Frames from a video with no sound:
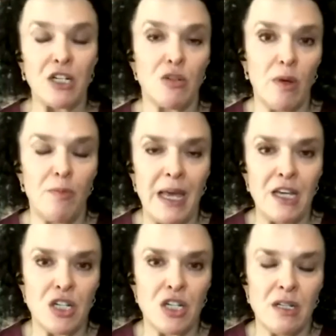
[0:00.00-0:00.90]
of
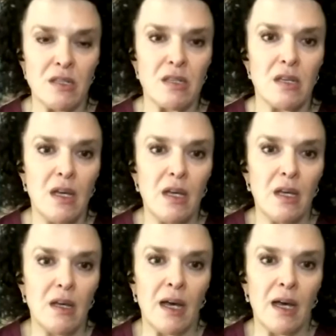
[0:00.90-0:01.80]
patients,
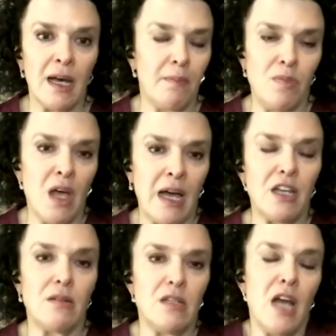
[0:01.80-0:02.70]
not
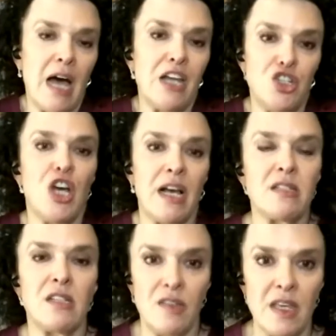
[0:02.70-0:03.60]

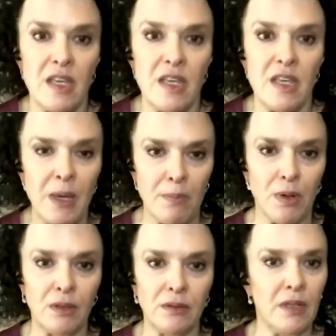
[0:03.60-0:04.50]
just the young
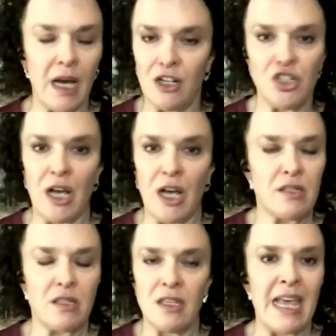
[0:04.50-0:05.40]
people, not
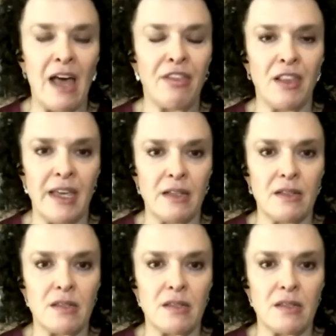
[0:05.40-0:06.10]
just the athletes.